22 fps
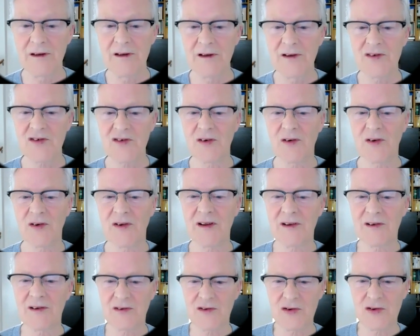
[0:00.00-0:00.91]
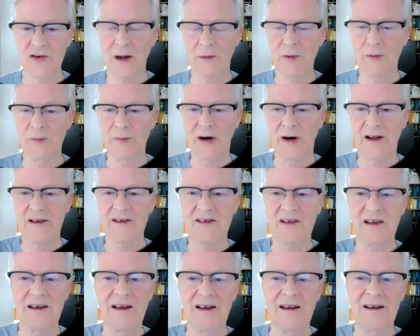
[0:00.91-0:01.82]
so two double
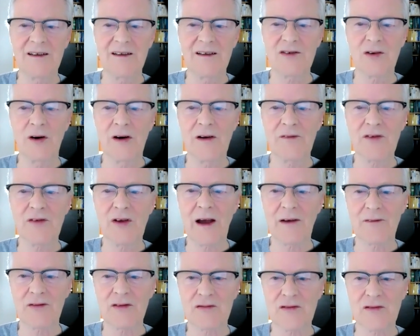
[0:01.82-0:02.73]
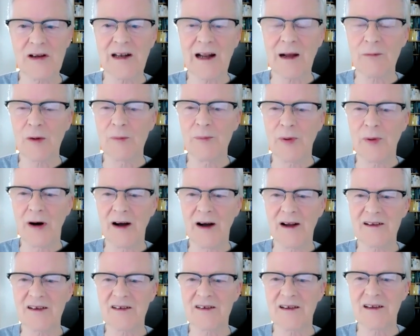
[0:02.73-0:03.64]
bonds. So if you have three double
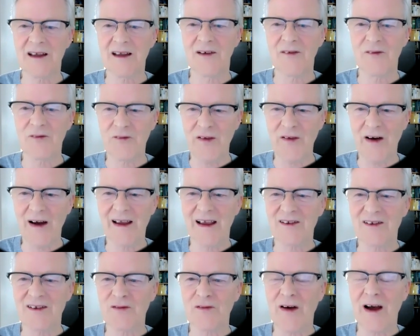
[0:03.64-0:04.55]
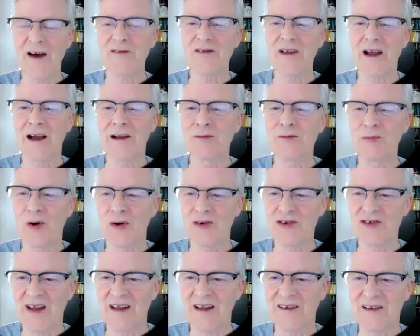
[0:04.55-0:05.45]
bonds, it's five times more
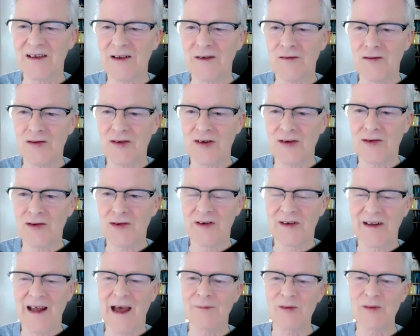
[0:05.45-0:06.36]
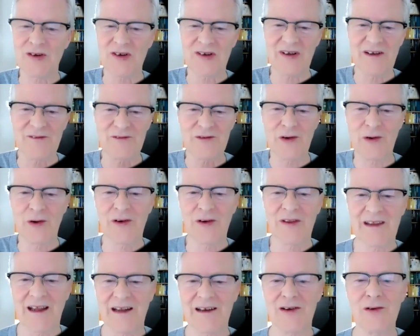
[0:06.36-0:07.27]
sensitive to damage if you,
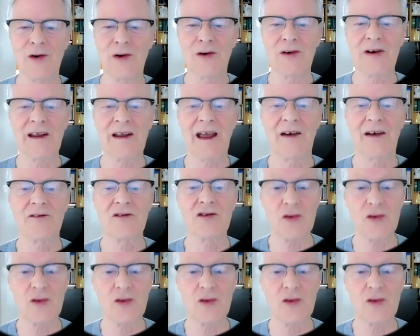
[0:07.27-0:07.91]
then you only have